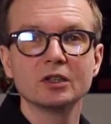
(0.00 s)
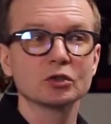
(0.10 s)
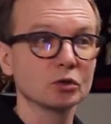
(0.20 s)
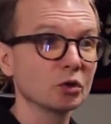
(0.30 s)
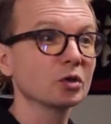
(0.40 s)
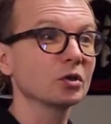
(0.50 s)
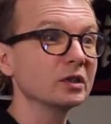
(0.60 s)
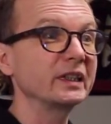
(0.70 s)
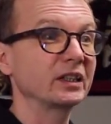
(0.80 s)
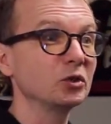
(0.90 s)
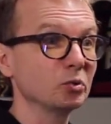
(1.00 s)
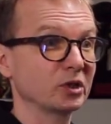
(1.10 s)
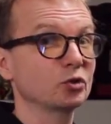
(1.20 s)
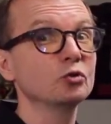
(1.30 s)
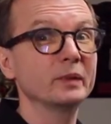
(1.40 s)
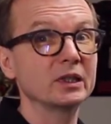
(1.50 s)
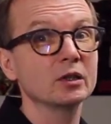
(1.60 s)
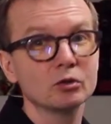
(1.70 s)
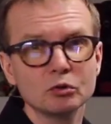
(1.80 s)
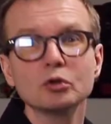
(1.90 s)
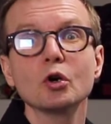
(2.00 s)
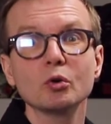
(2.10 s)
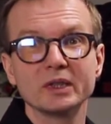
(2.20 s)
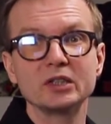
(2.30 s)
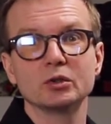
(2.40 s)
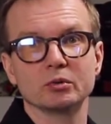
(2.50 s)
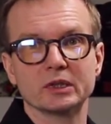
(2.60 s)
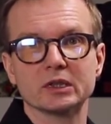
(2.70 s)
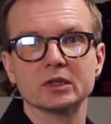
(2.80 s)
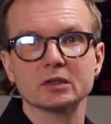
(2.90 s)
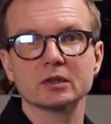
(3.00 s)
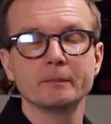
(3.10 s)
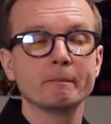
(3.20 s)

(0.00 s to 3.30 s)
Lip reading: So not only can you assume it, you know they do exist.